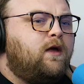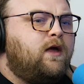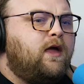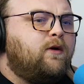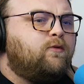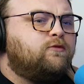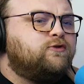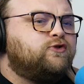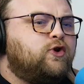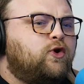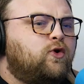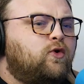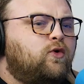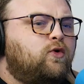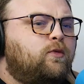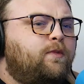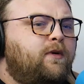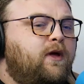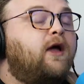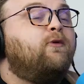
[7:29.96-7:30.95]
It was
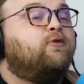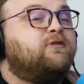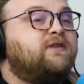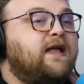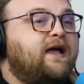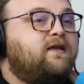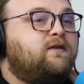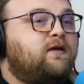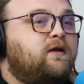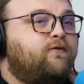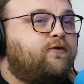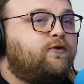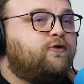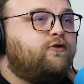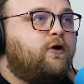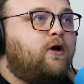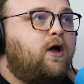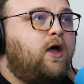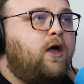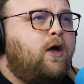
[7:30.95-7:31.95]
cool. It was 19 for
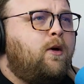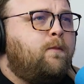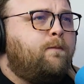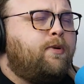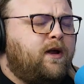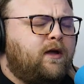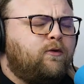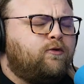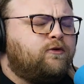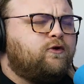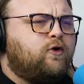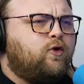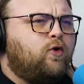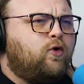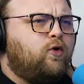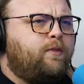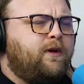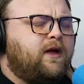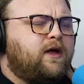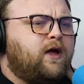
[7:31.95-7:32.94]
sure, but it was
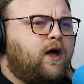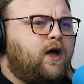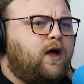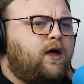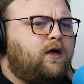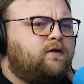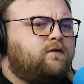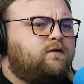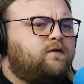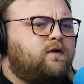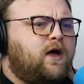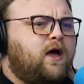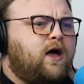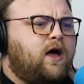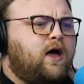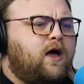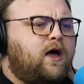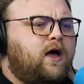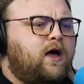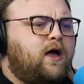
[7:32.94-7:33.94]
cool because
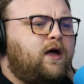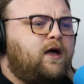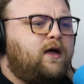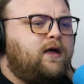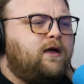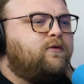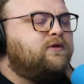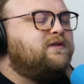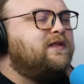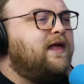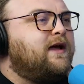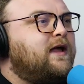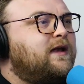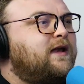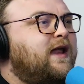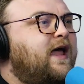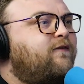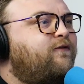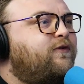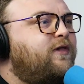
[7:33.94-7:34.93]
it was like a
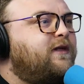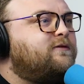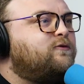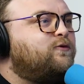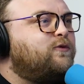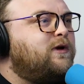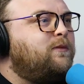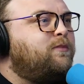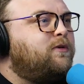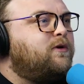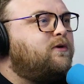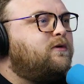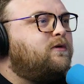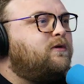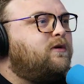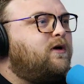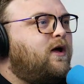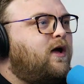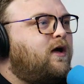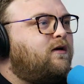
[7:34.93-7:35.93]
Netflix reboot
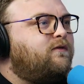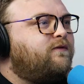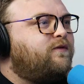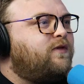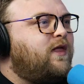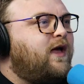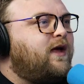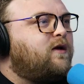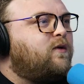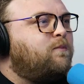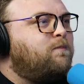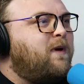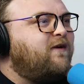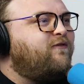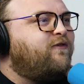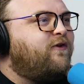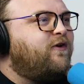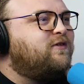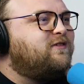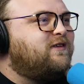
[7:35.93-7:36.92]
of like my
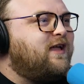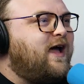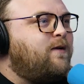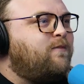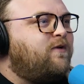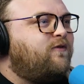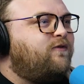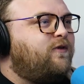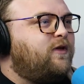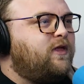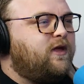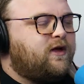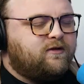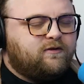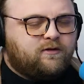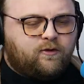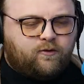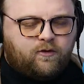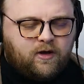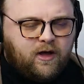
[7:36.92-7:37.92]
first time in Philly,
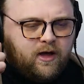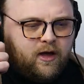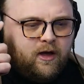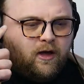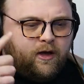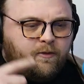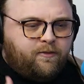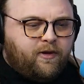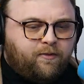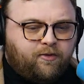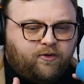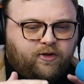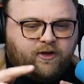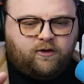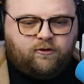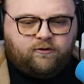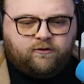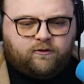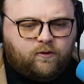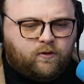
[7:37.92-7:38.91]
because there were people that
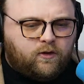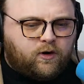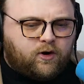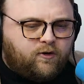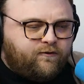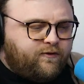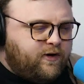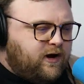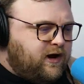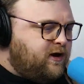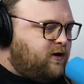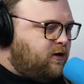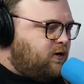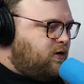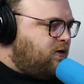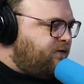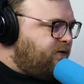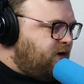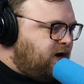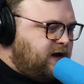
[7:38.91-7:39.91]
used to work over
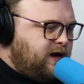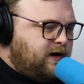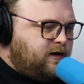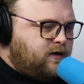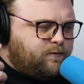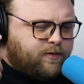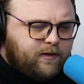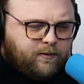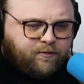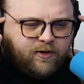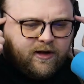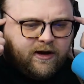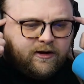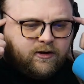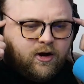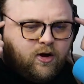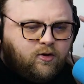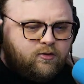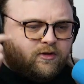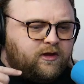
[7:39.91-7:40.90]
here, and people I
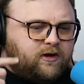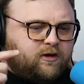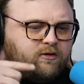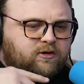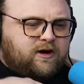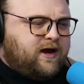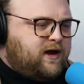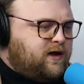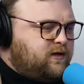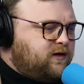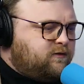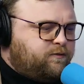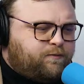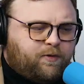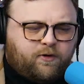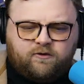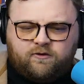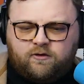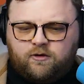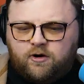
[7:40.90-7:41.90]
know that are dating this
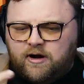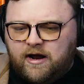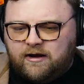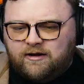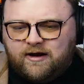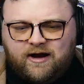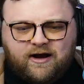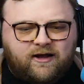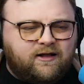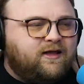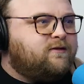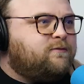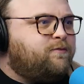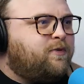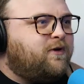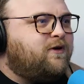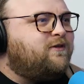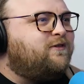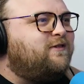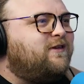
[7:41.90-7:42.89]
person or not dating this
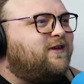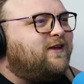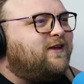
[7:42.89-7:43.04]
person.